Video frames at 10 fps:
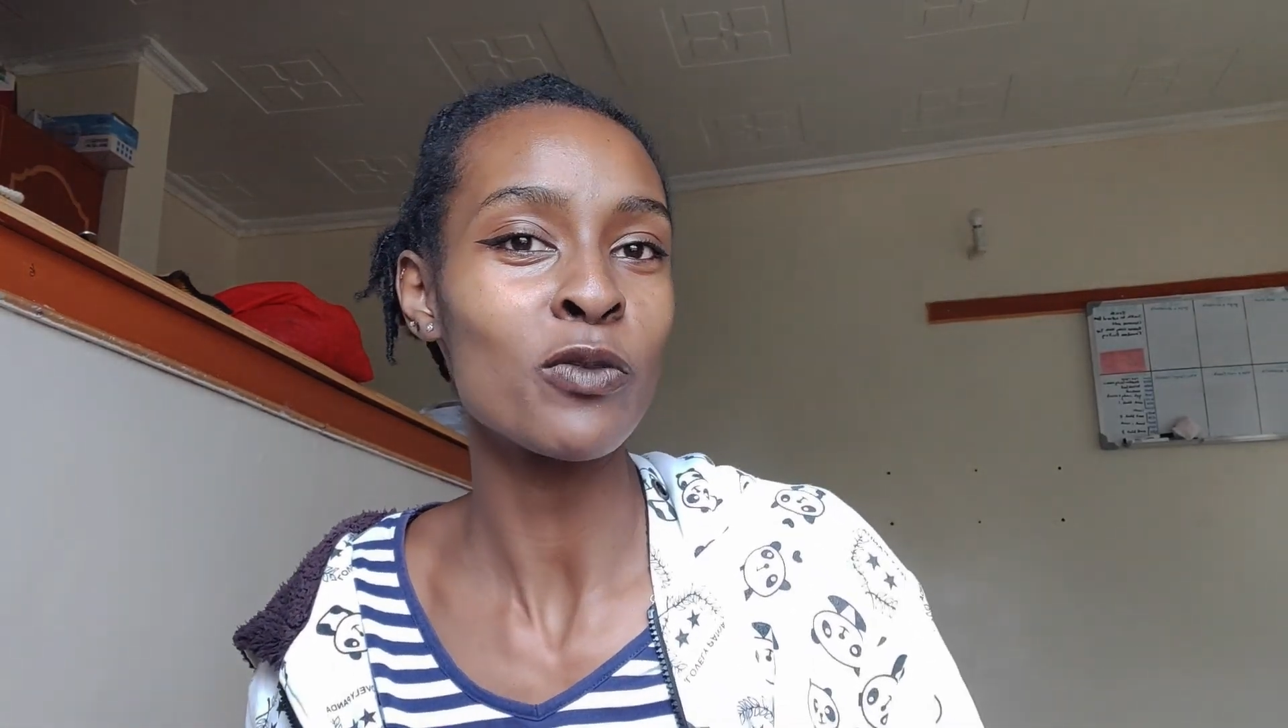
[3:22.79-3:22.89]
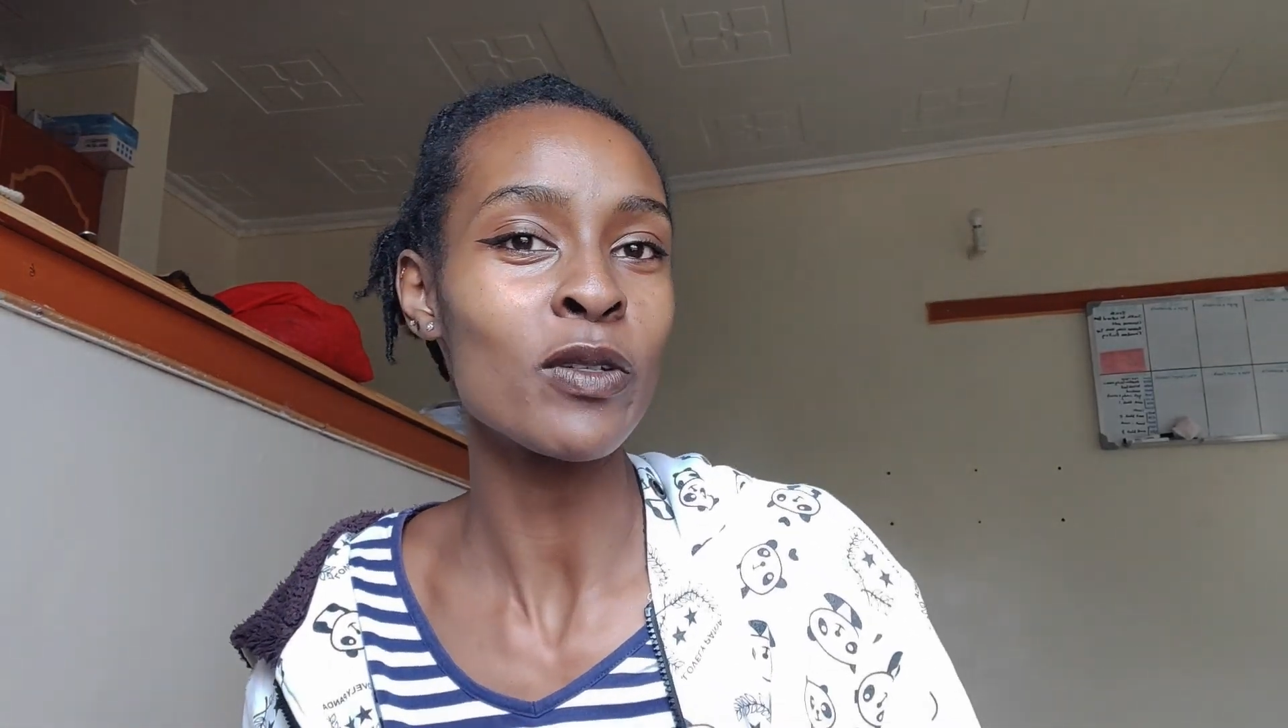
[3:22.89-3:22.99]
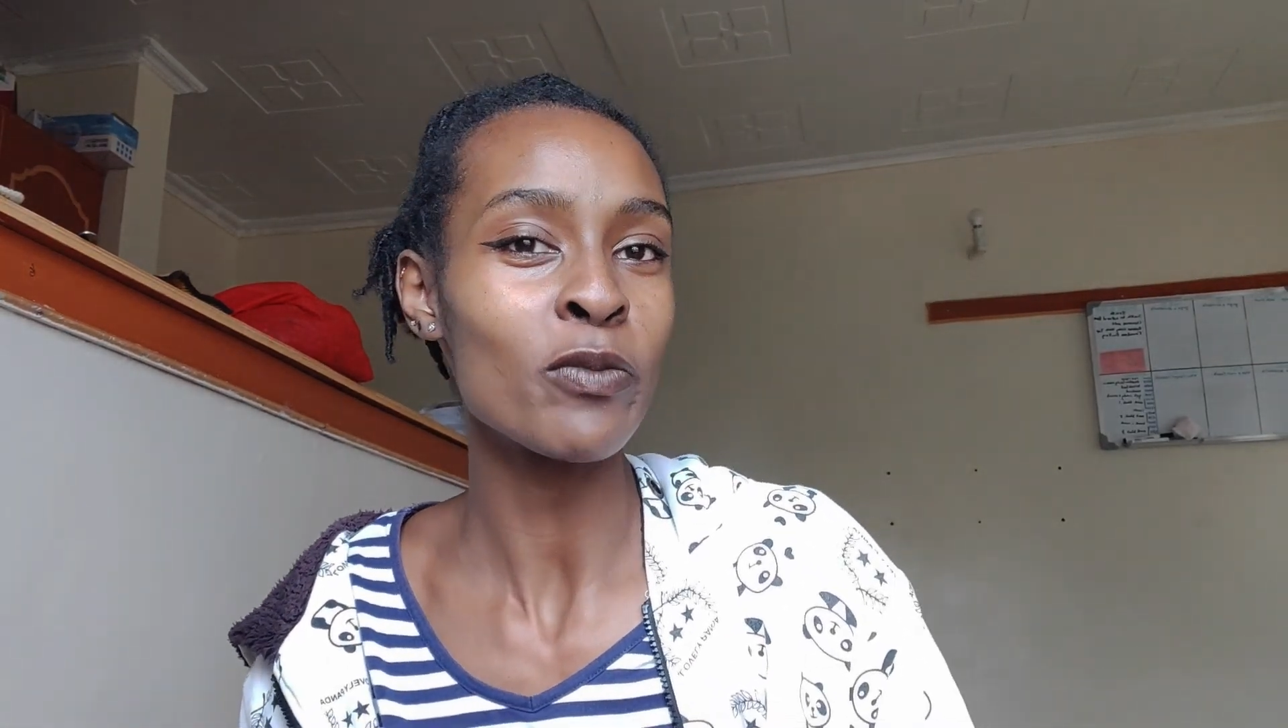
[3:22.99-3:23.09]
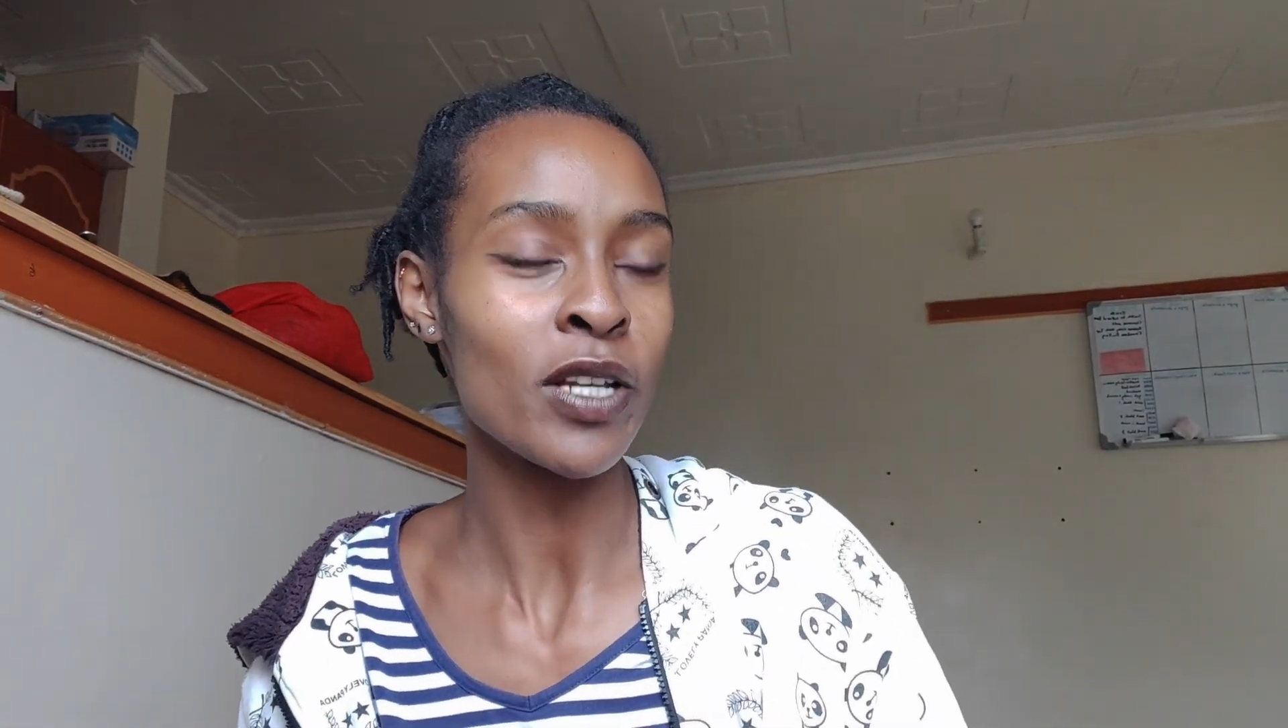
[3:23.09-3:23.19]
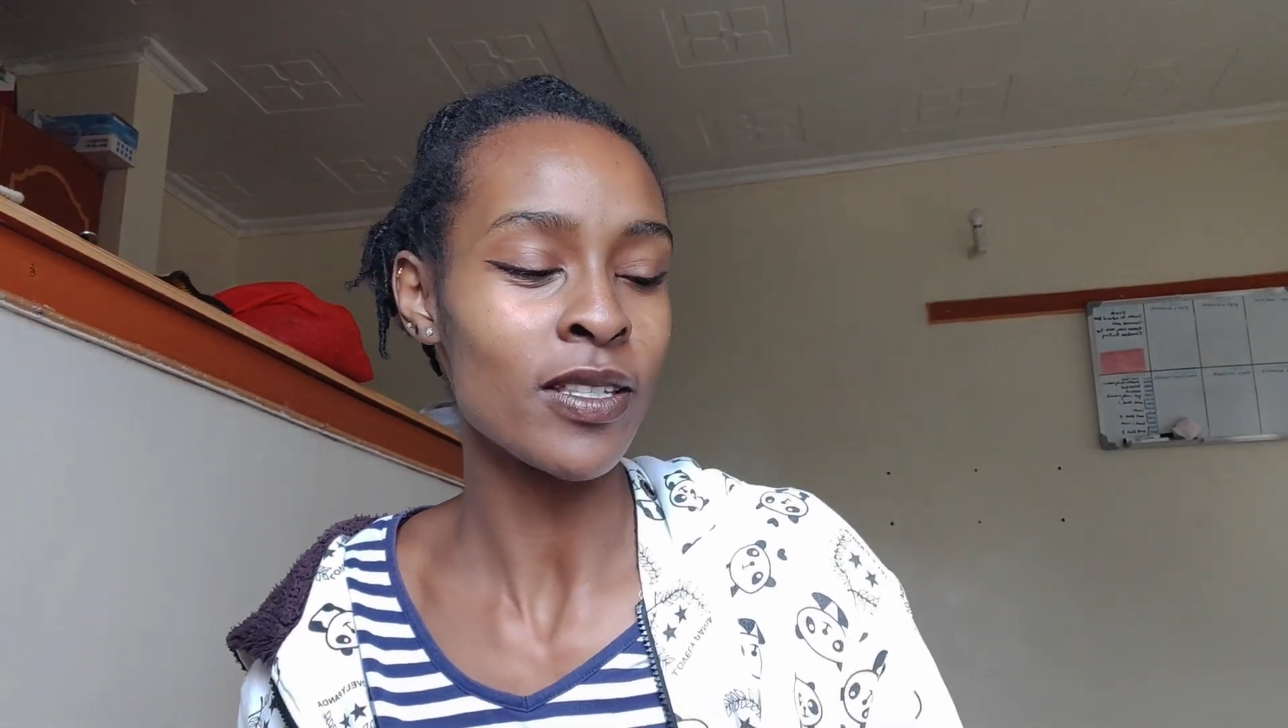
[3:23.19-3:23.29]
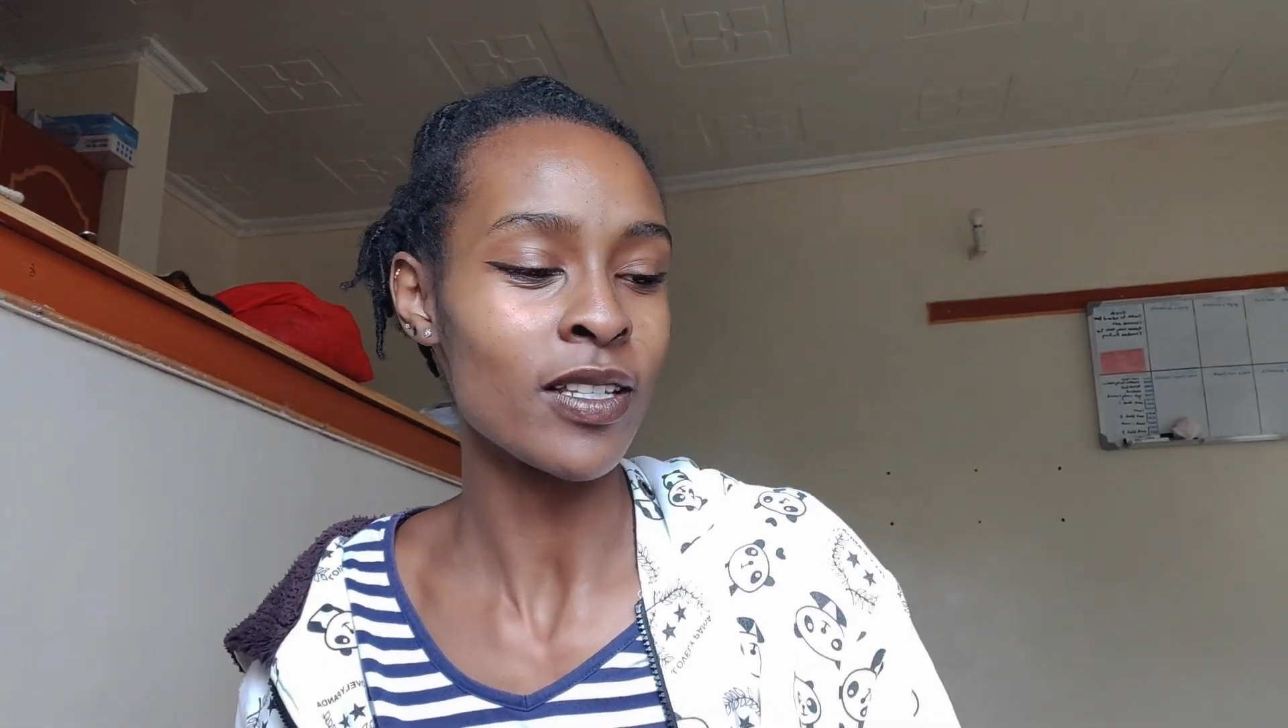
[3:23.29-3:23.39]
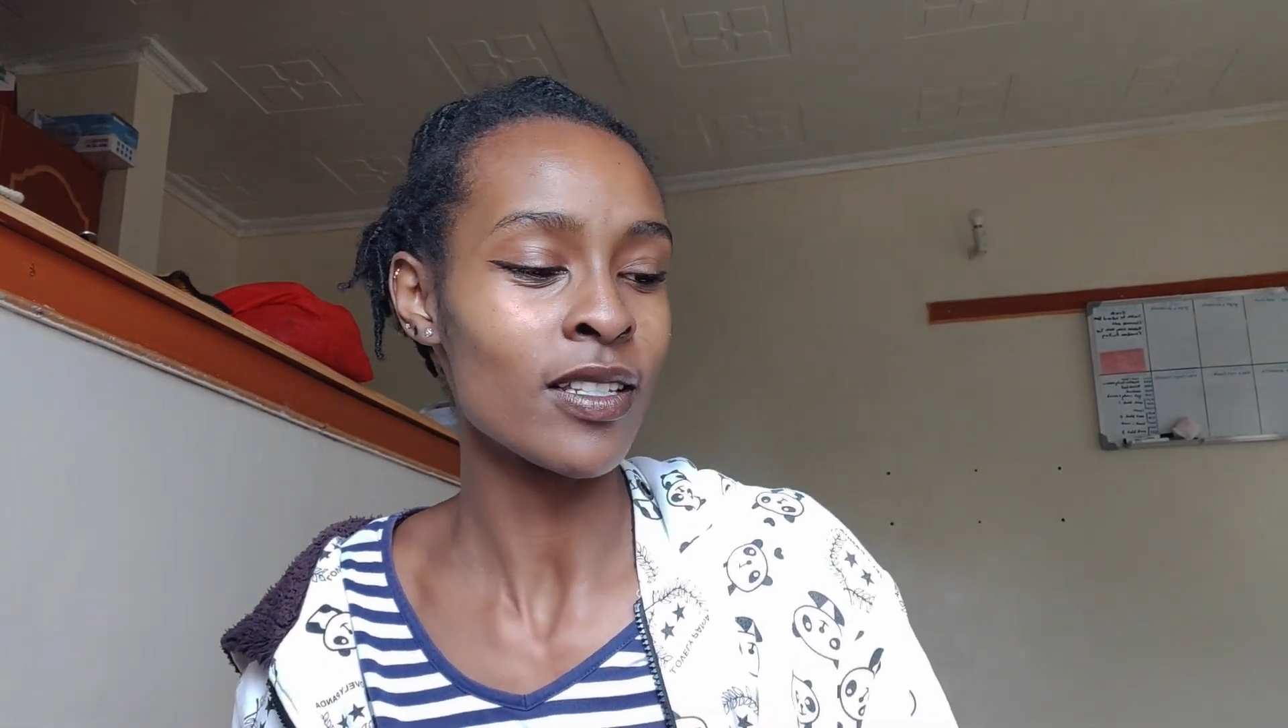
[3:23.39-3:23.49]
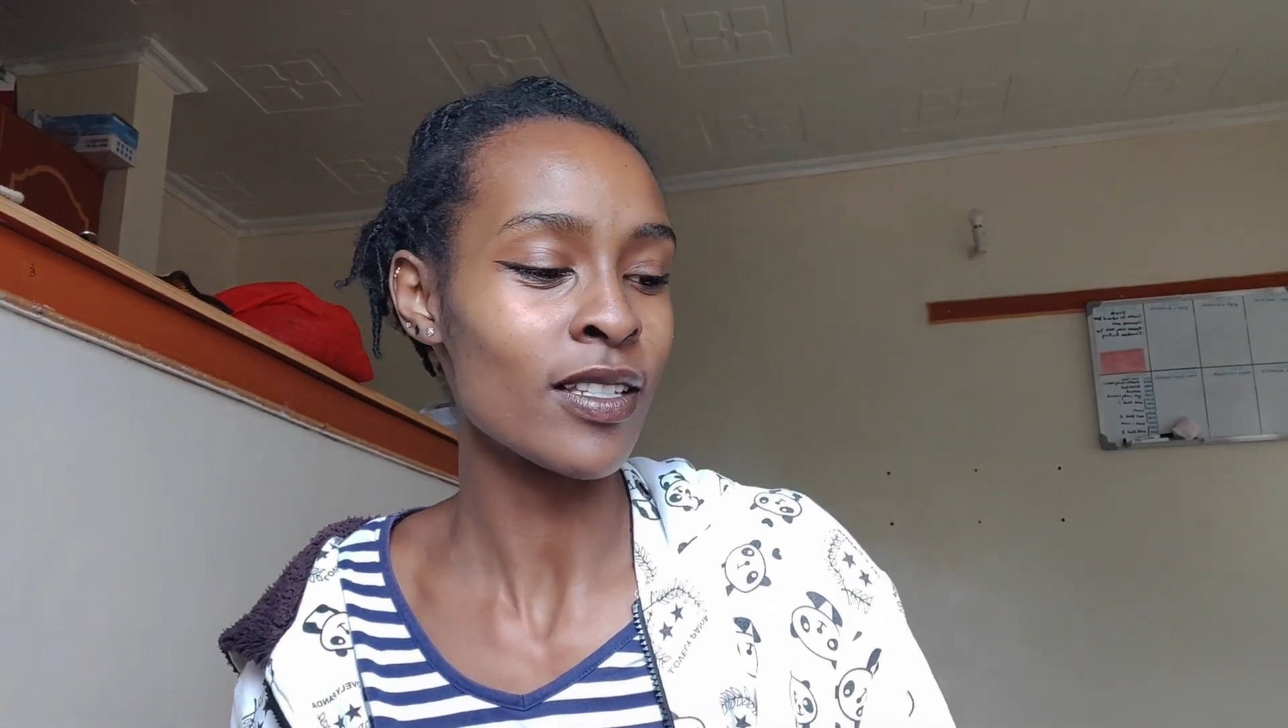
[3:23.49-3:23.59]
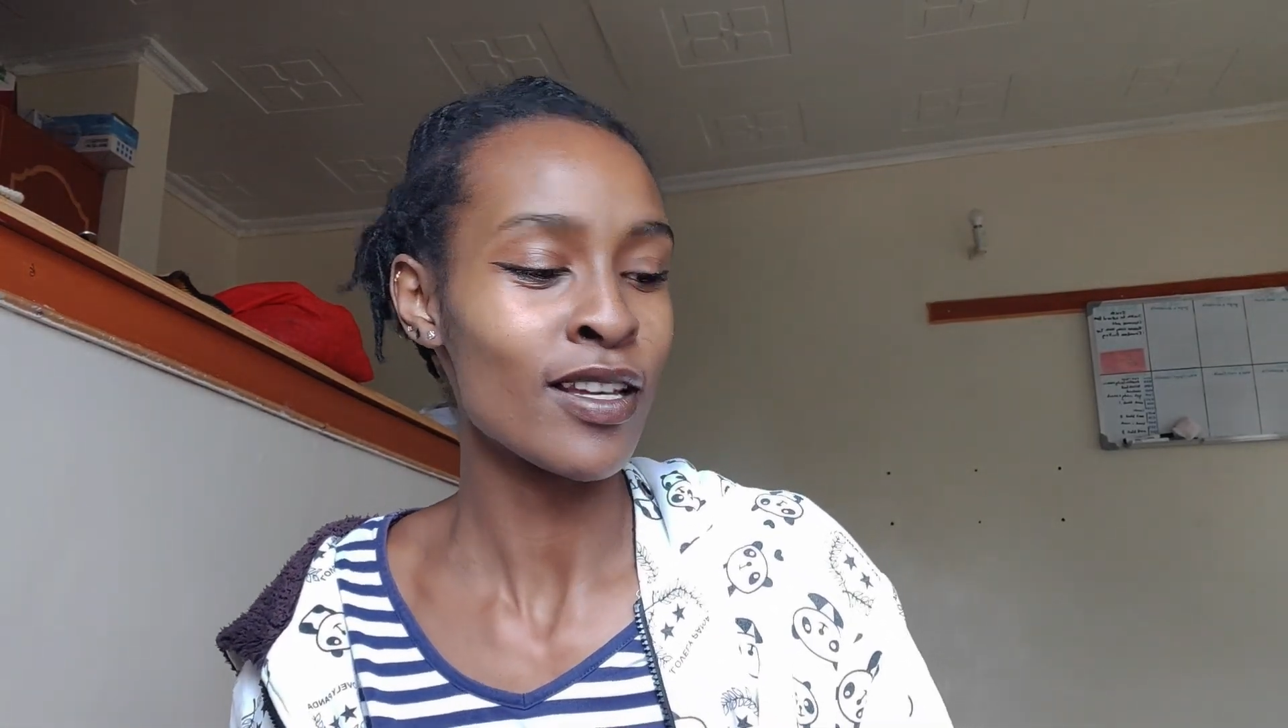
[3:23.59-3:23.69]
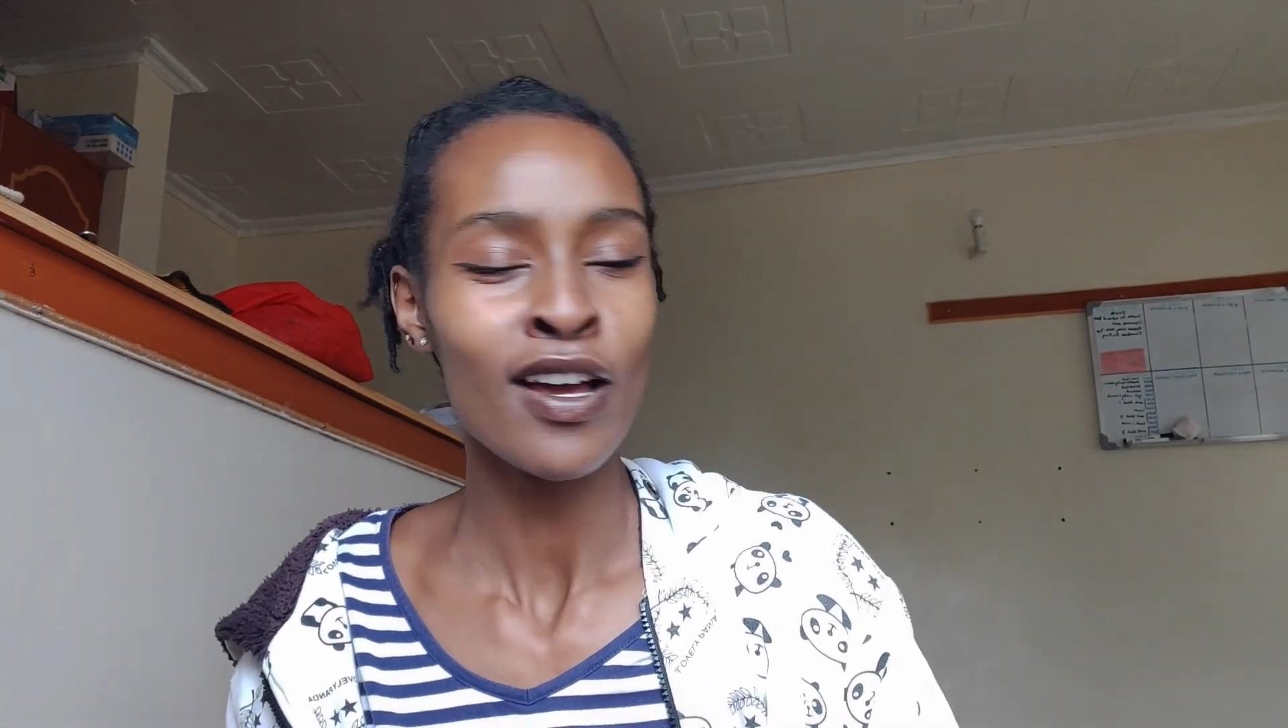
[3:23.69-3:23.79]
to be
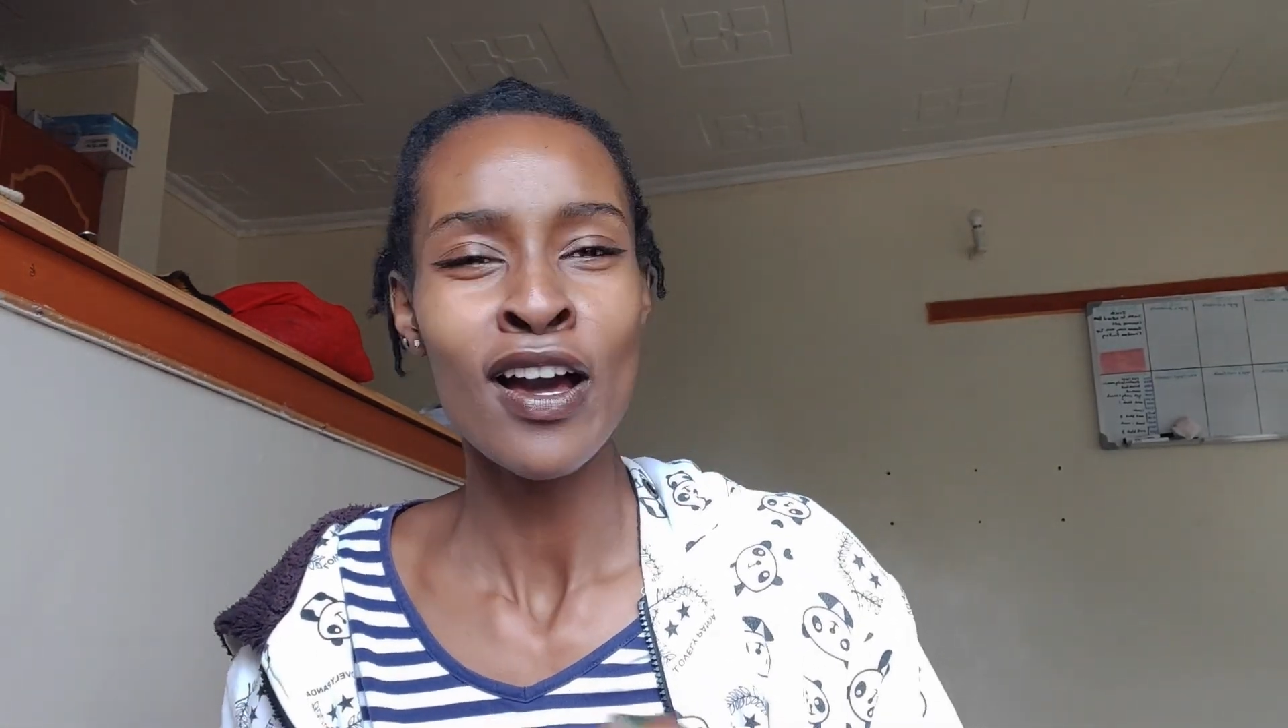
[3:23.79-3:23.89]
present.